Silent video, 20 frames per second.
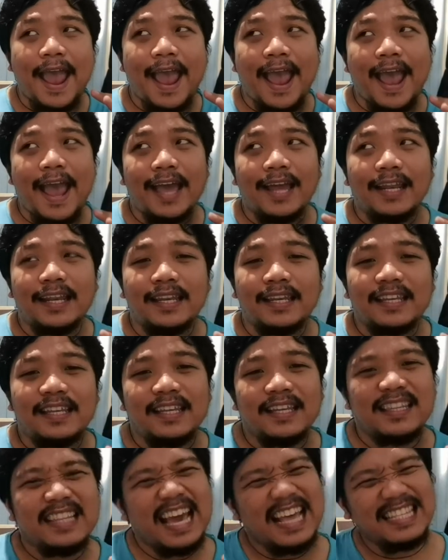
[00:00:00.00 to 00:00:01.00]
And
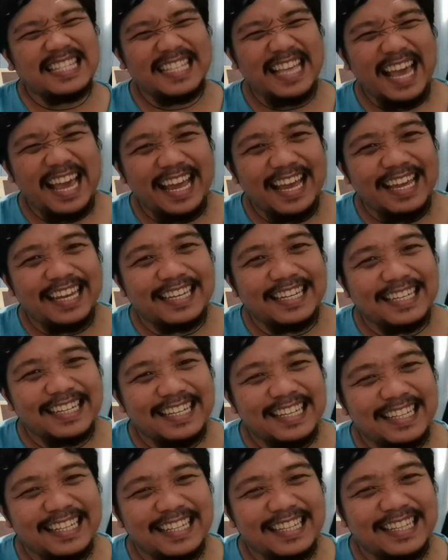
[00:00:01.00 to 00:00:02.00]
that's it.
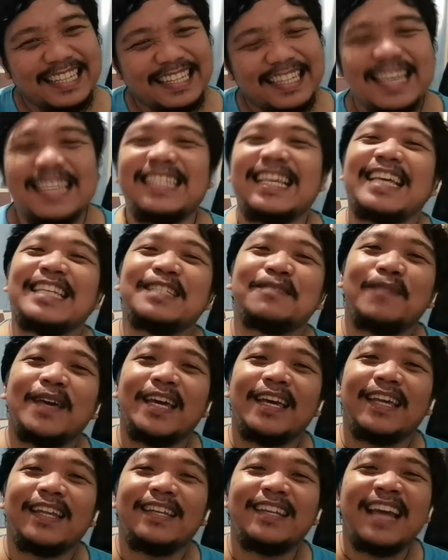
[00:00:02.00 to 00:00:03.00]
This has
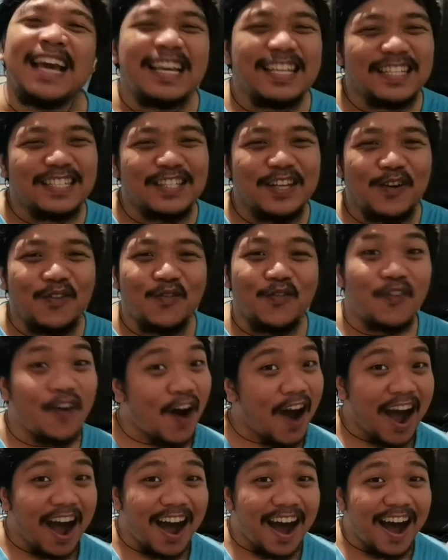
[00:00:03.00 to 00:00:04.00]
been
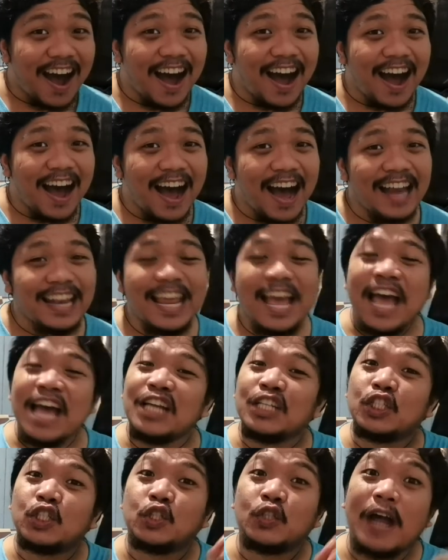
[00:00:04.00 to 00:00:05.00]
CZARot!
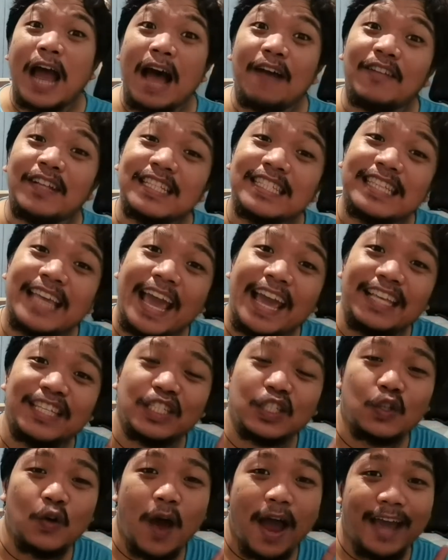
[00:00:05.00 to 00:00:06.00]
Travel
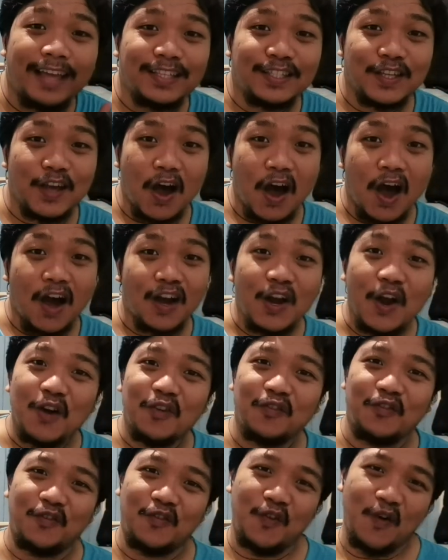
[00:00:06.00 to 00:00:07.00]
Taste Try Talk
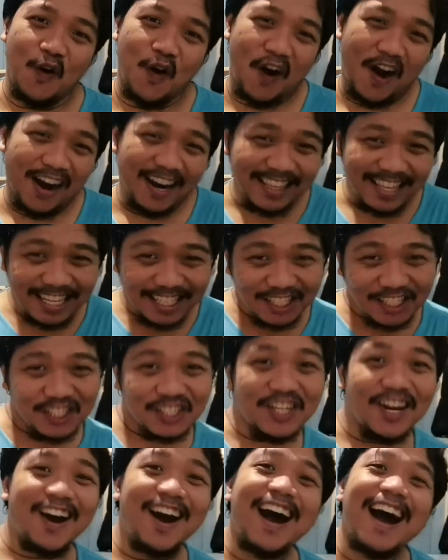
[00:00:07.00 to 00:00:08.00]
for the
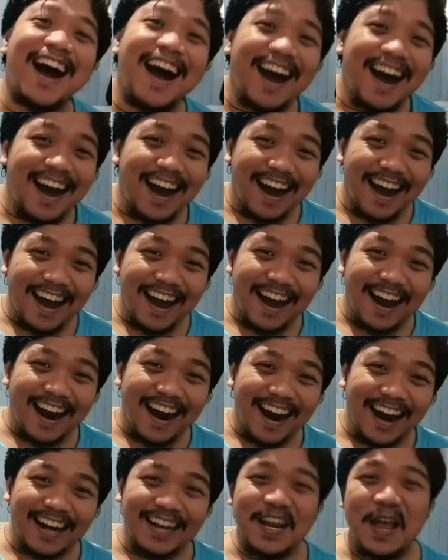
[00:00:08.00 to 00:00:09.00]

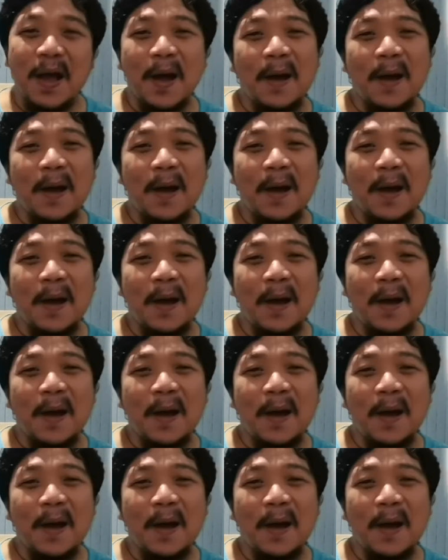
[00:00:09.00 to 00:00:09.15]
Char!